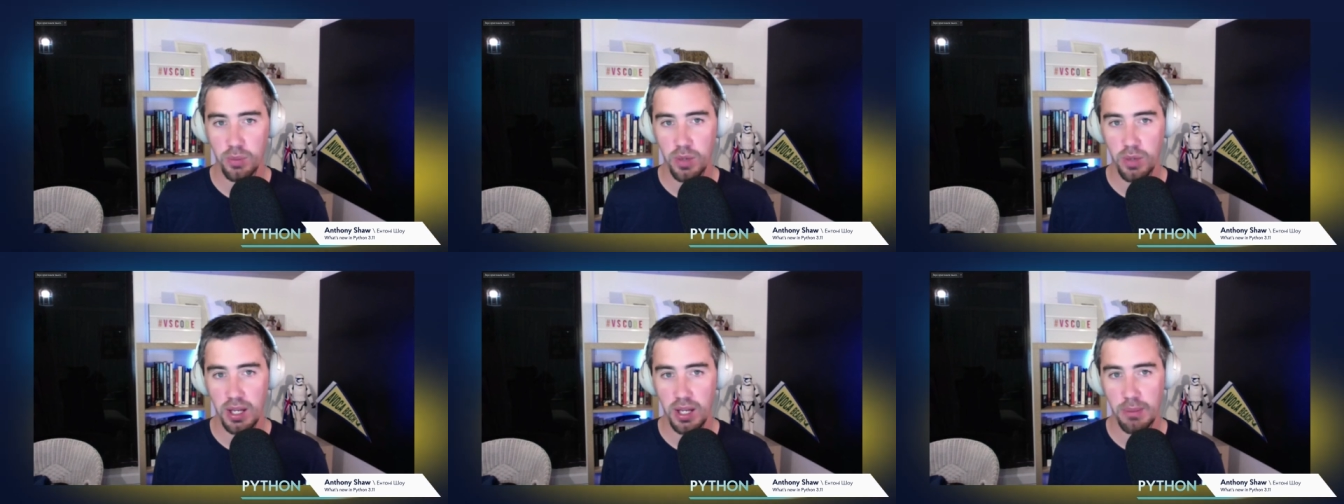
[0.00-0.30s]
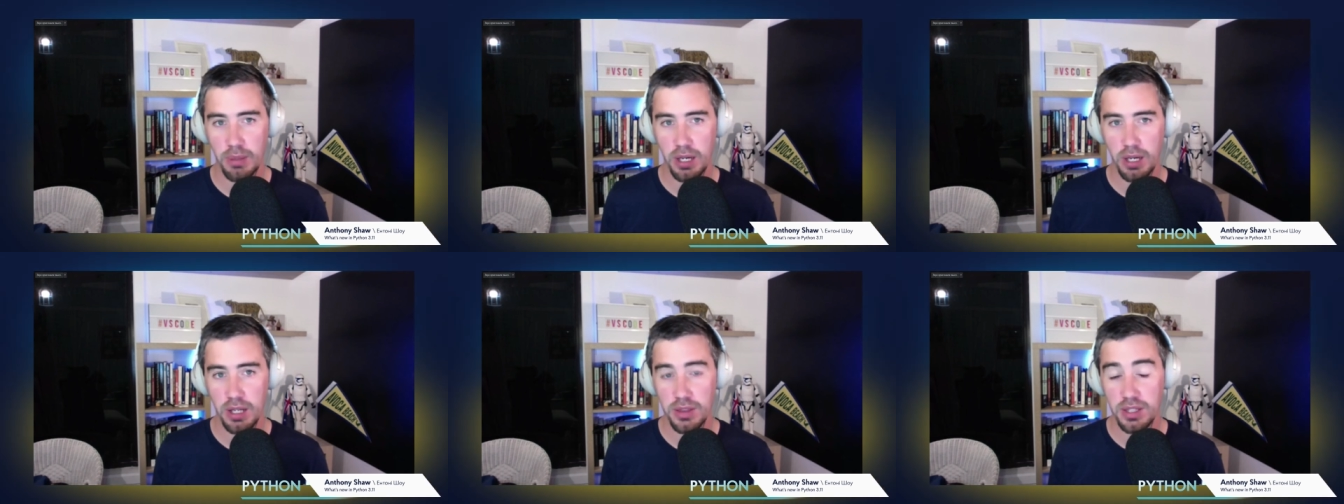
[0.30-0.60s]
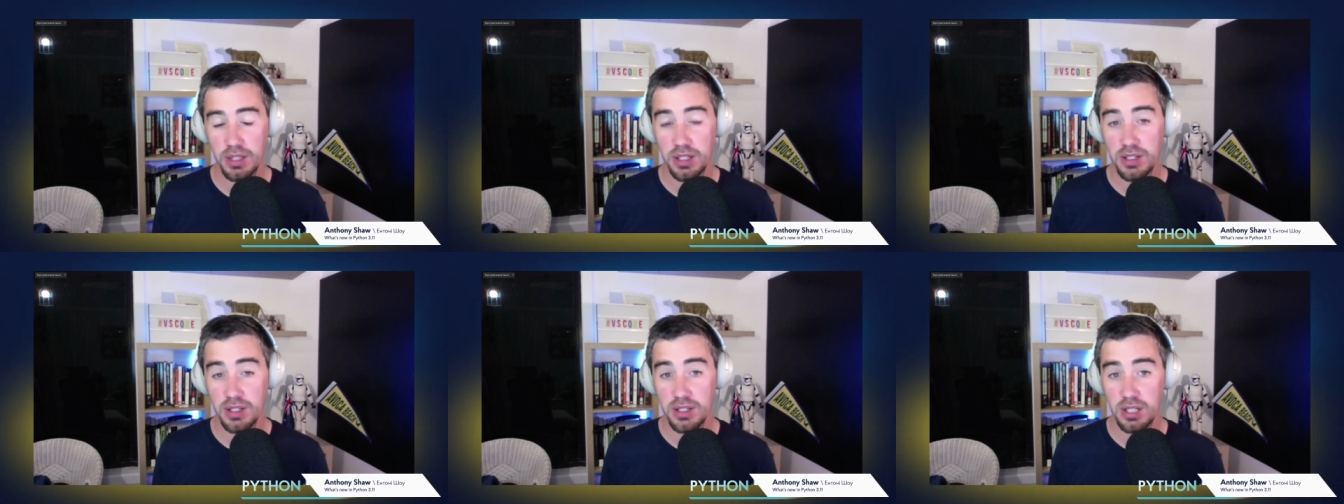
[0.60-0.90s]
where
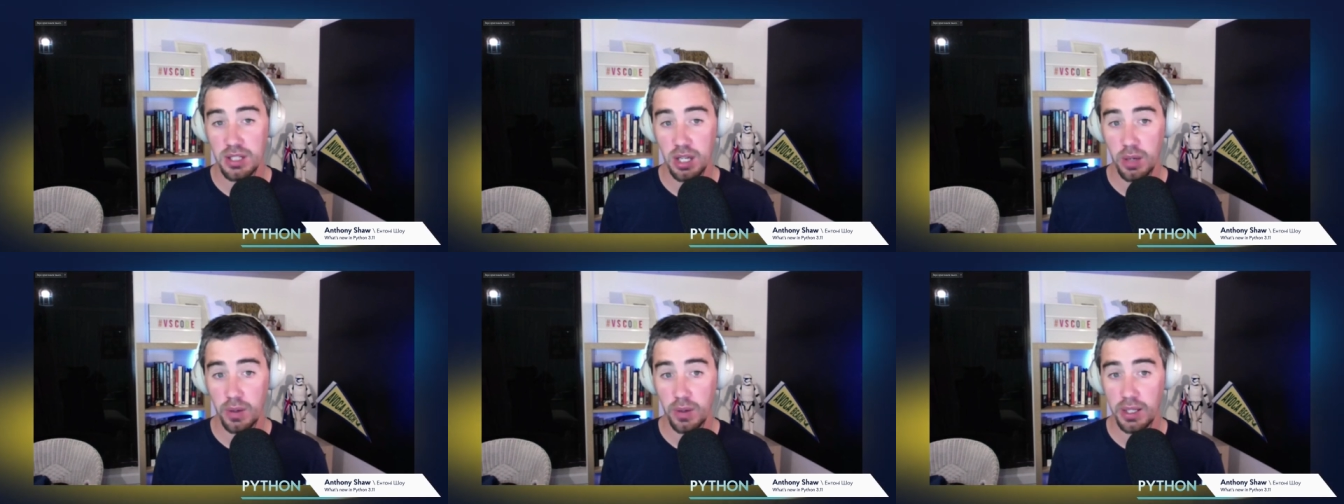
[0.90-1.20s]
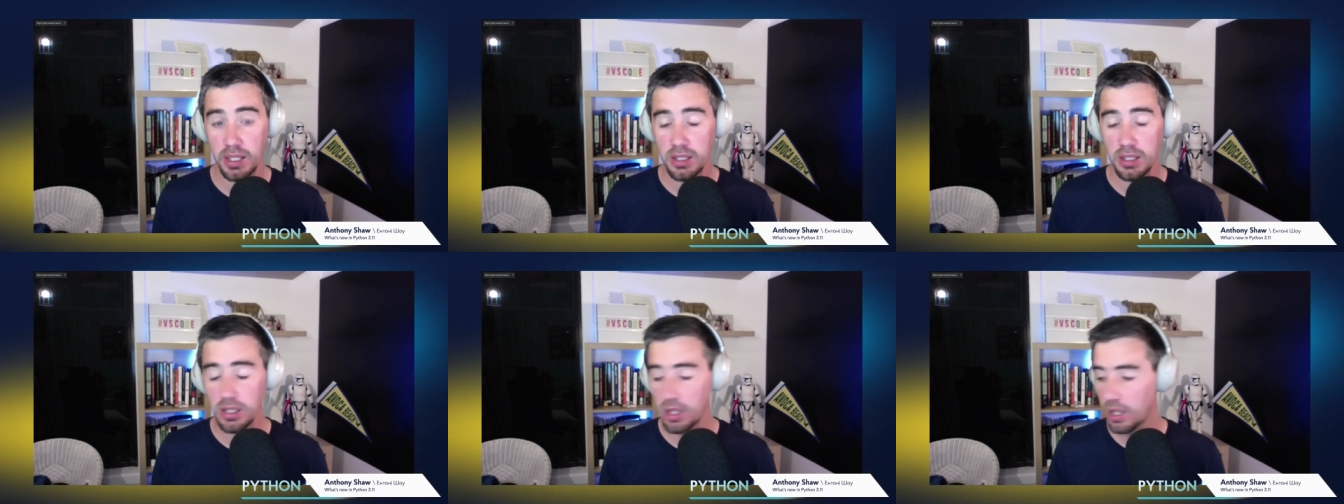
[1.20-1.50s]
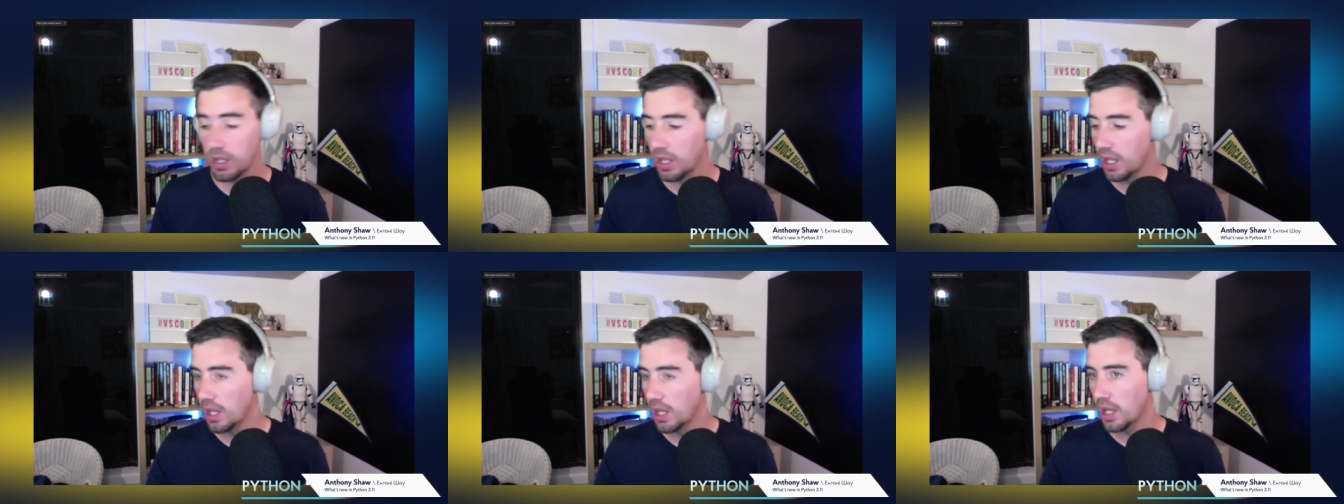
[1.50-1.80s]
Python is going.
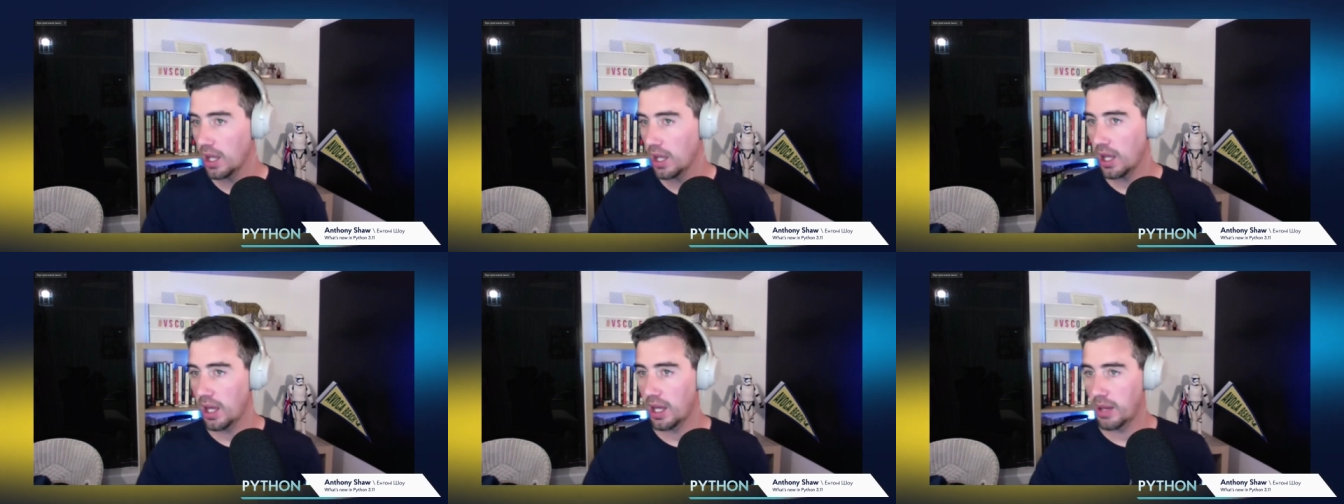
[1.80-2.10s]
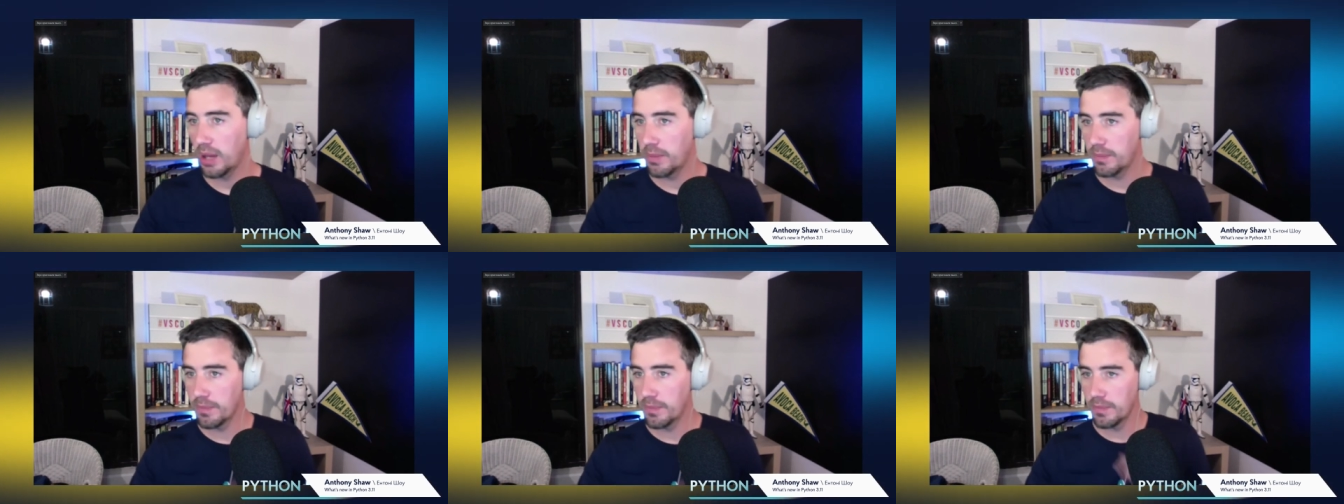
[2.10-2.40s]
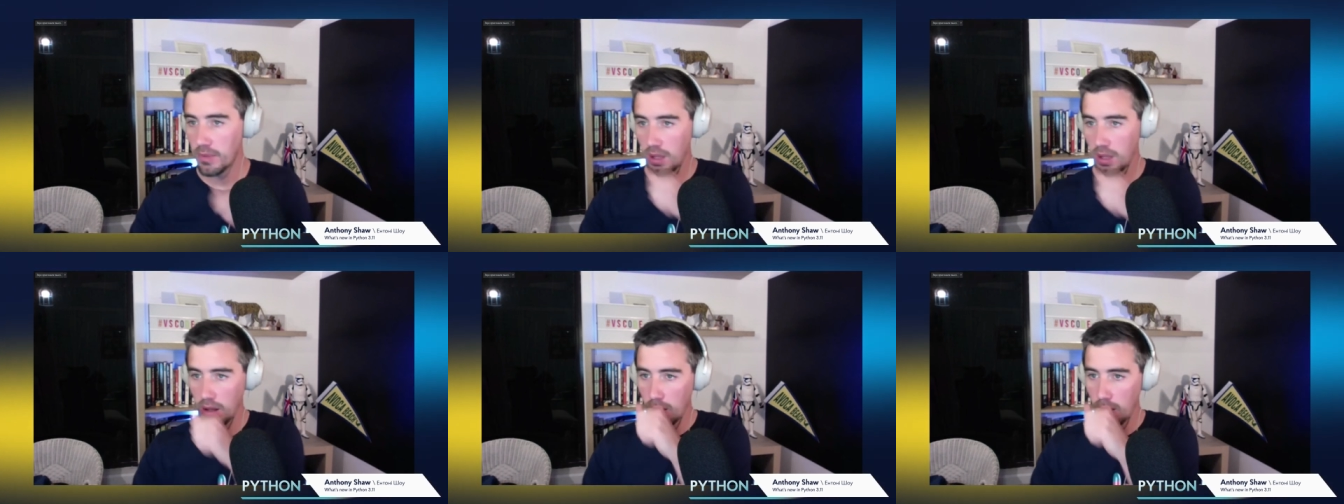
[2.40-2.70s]
Um,